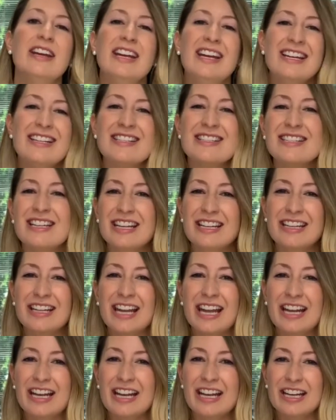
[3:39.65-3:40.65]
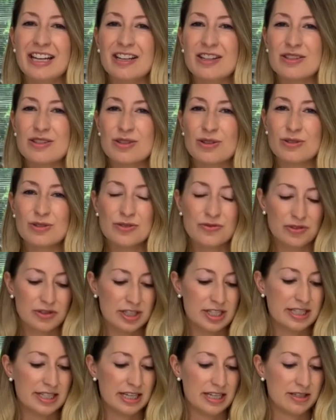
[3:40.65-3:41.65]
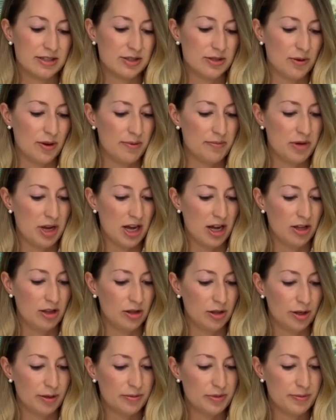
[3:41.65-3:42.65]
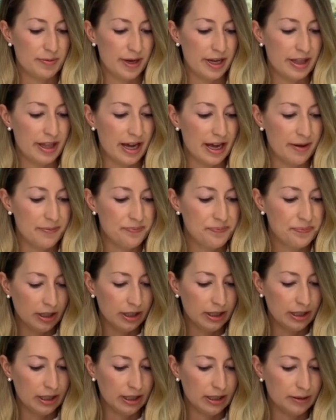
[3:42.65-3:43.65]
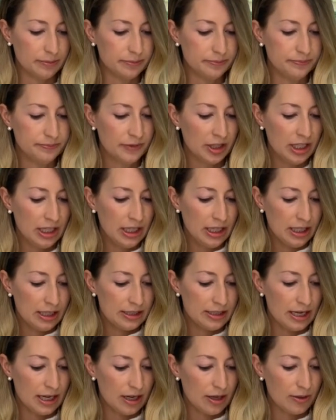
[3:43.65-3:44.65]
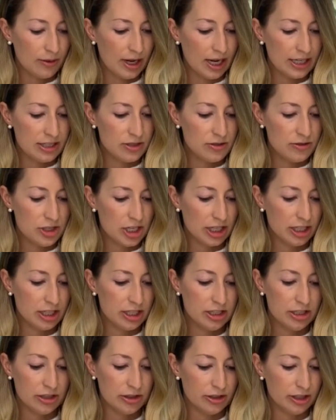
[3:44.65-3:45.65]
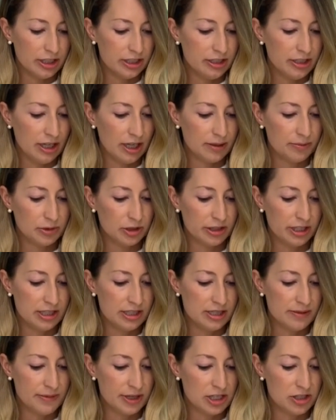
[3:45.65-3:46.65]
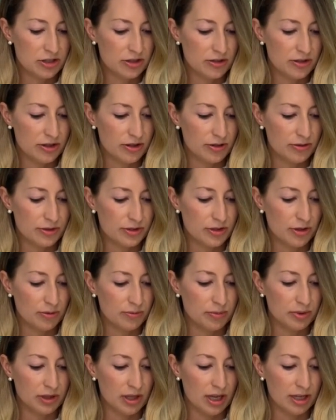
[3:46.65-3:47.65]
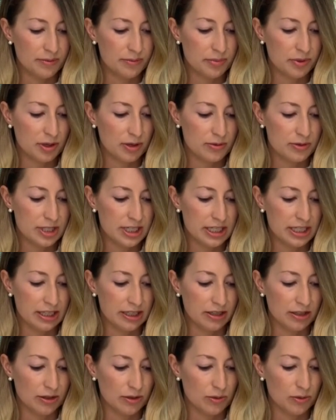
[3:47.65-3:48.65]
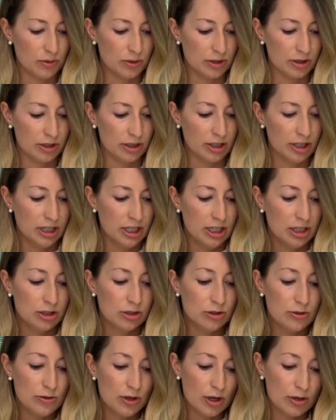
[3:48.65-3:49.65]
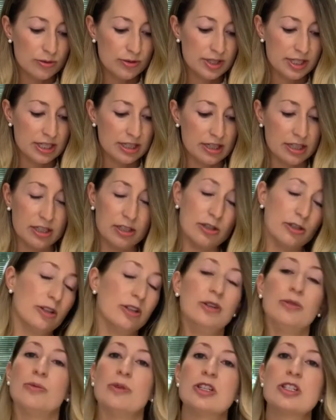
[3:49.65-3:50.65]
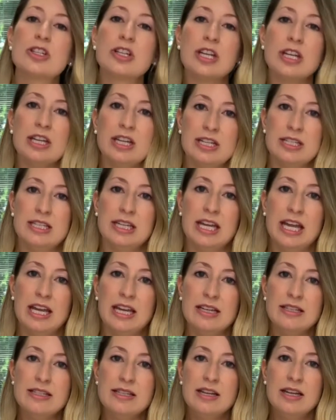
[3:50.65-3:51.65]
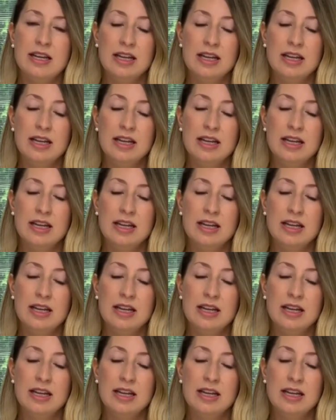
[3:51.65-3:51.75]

doesn't indicate any concerns for disease, so I'm not alarmed by that. Now I do check a urine. I'm looking to make sure that there's no blood protein or glucose in the urine, which can indicate